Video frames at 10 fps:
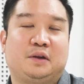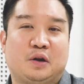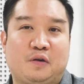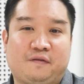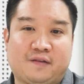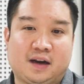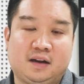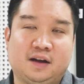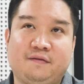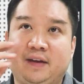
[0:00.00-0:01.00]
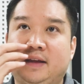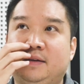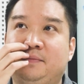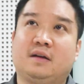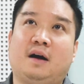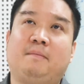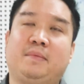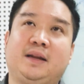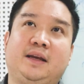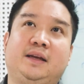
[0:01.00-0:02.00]
fun-loving
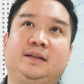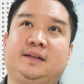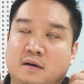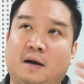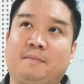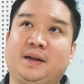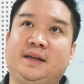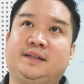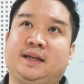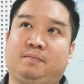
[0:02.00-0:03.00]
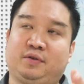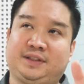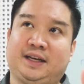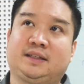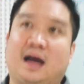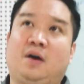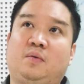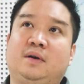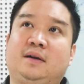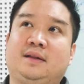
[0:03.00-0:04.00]
companies that project
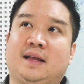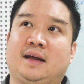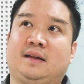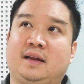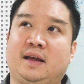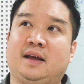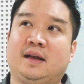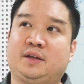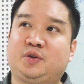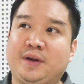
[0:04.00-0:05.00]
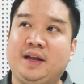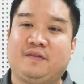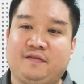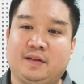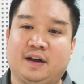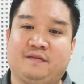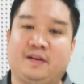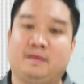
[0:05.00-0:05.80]
outward that they treat their